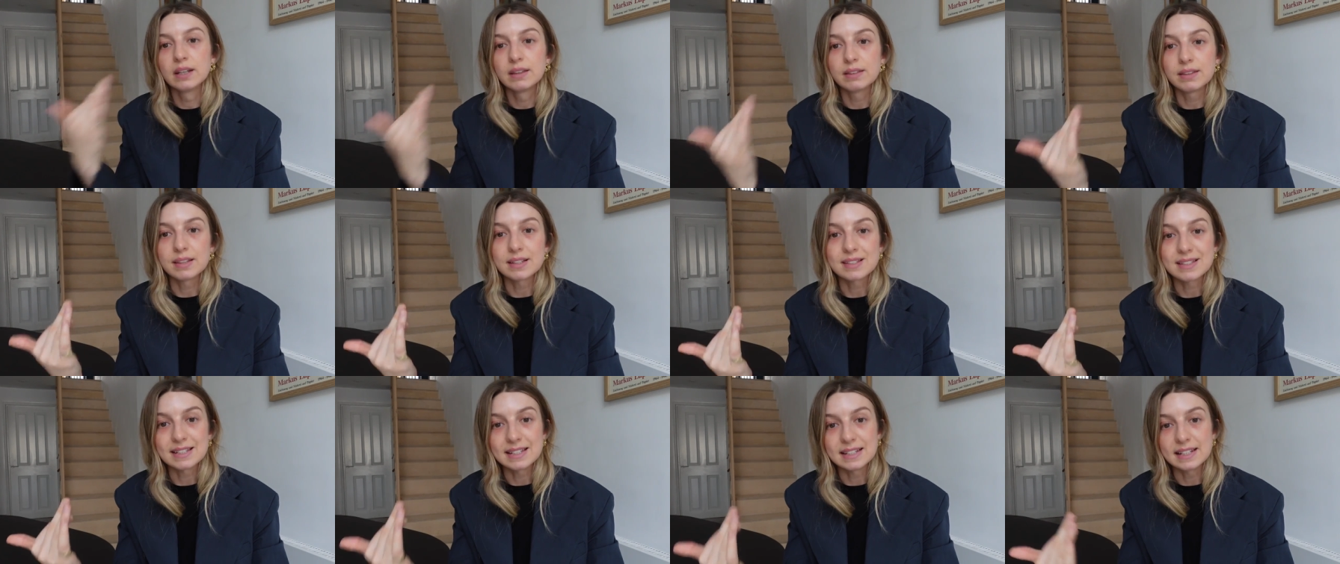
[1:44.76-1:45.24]

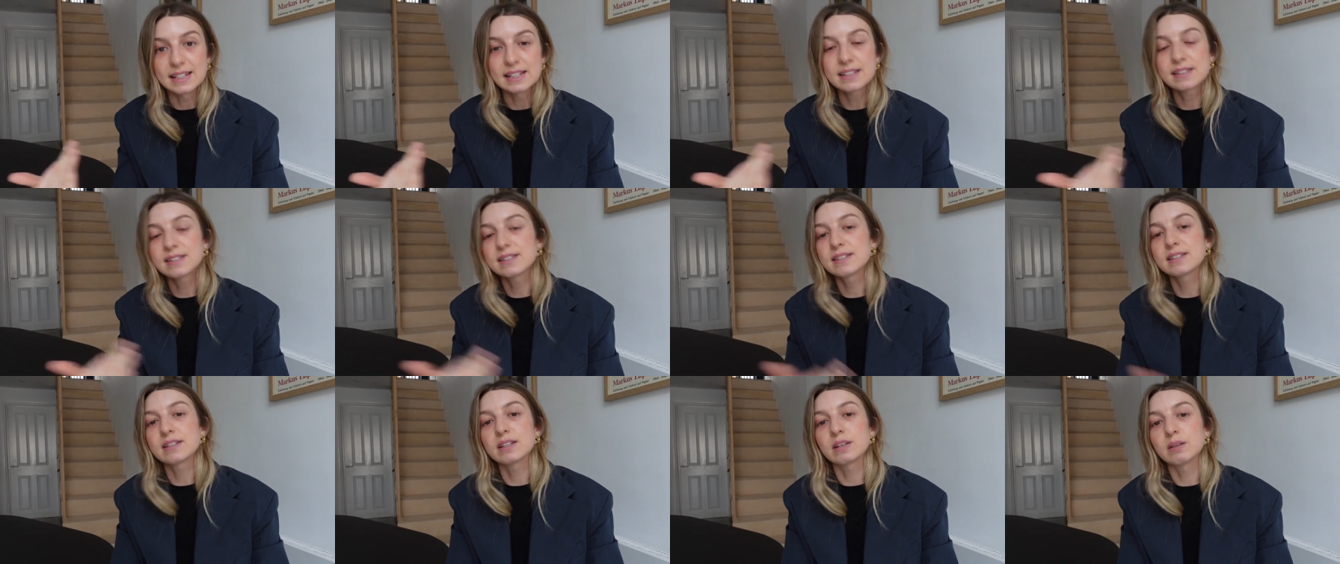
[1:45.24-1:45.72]
this
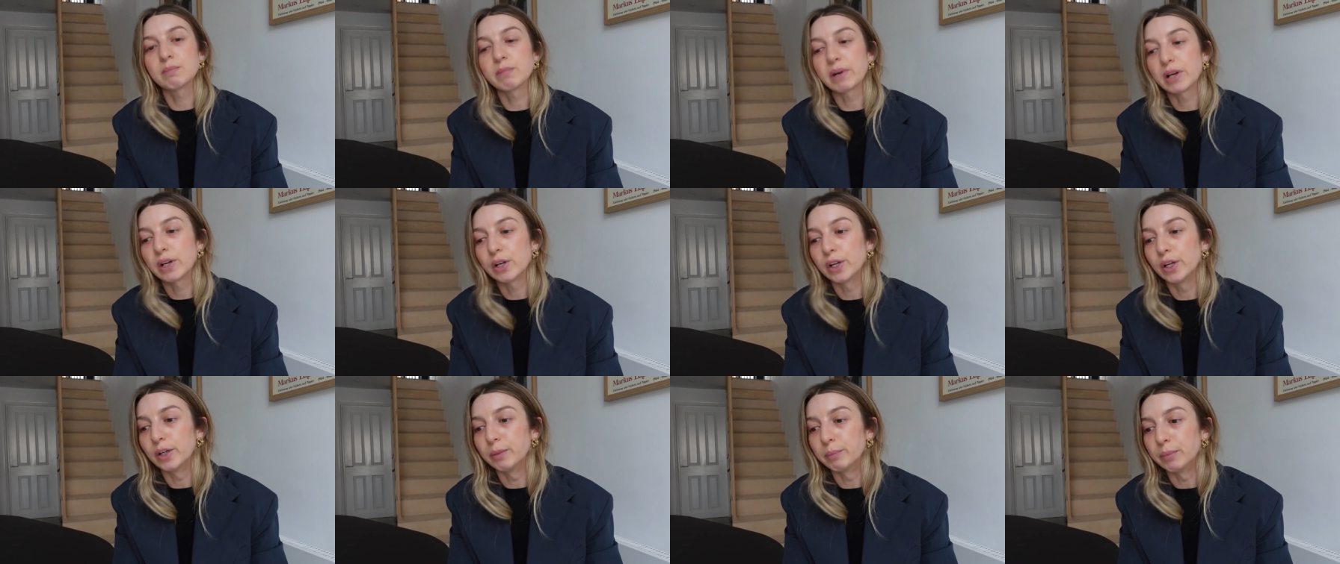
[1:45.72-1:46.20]
list in my
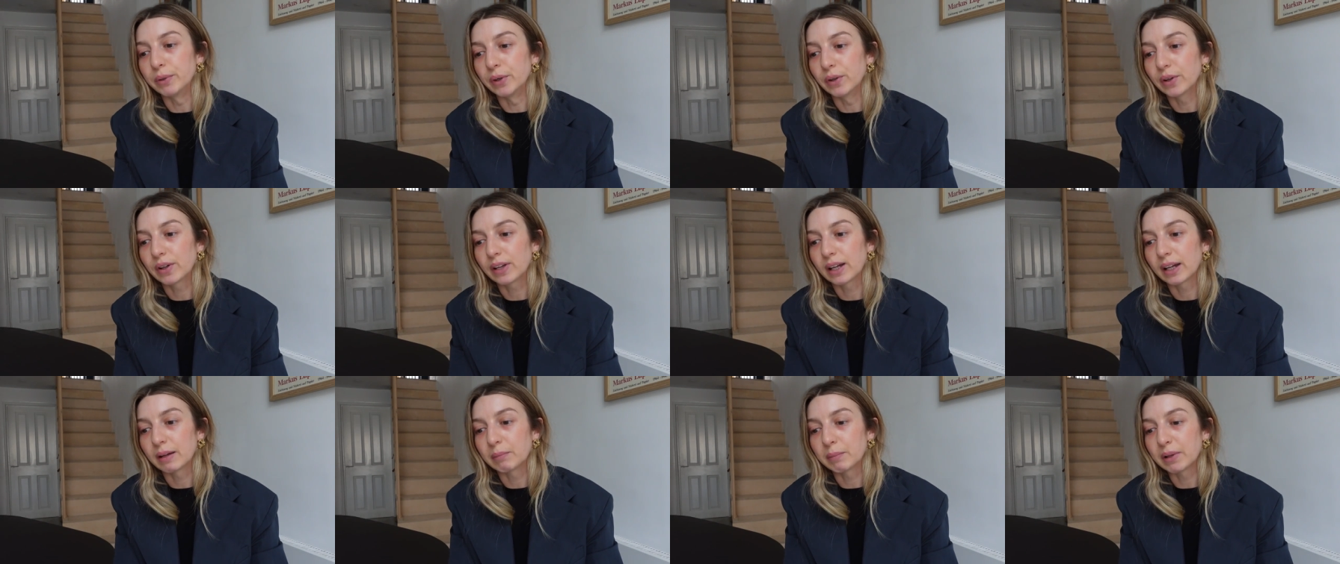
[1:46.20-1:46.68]

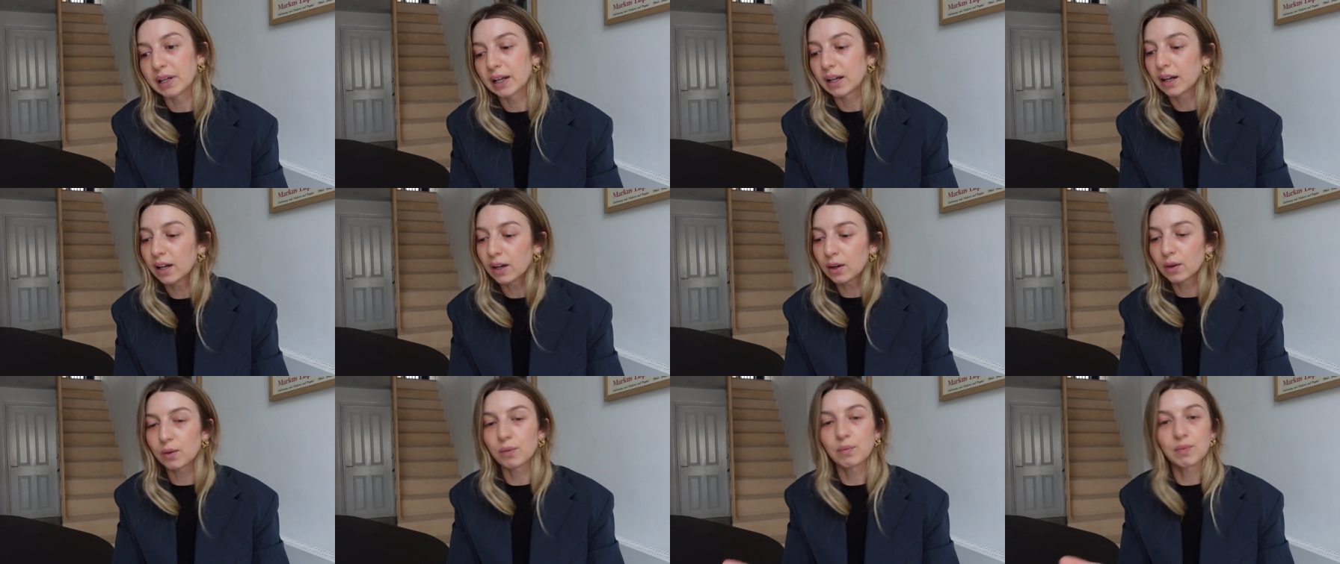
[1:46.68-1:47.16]
notebook and be like,
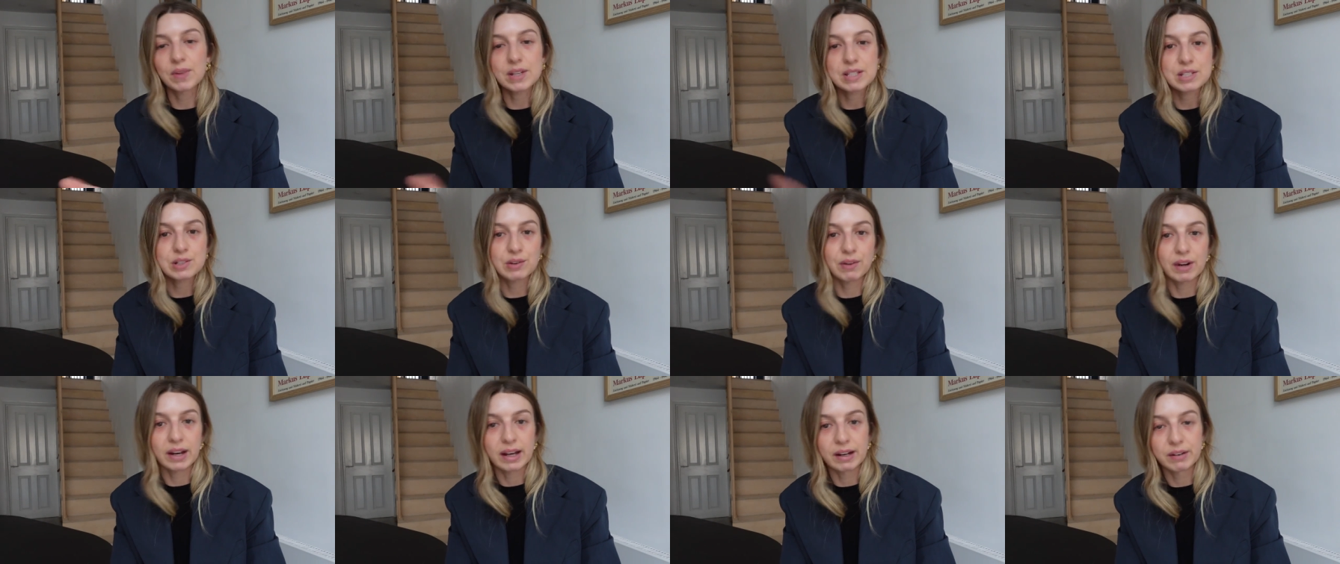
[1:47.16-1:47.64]
oh, that's
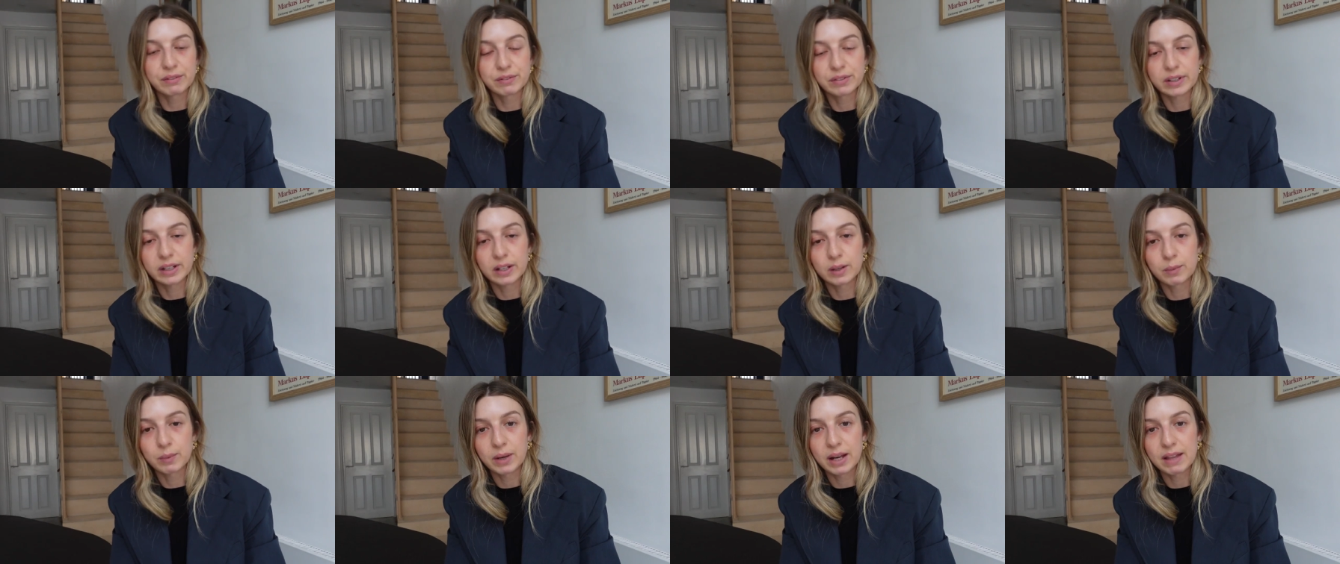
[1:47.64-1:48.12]
a great outfit,
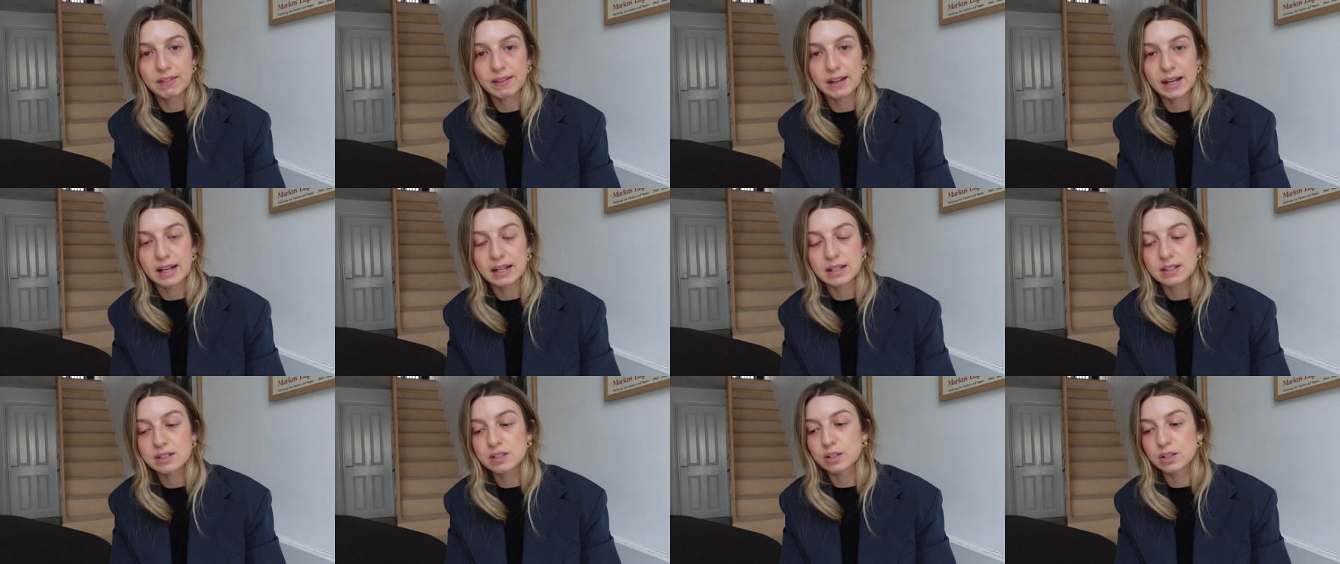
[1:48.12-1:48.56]
I'll wear that.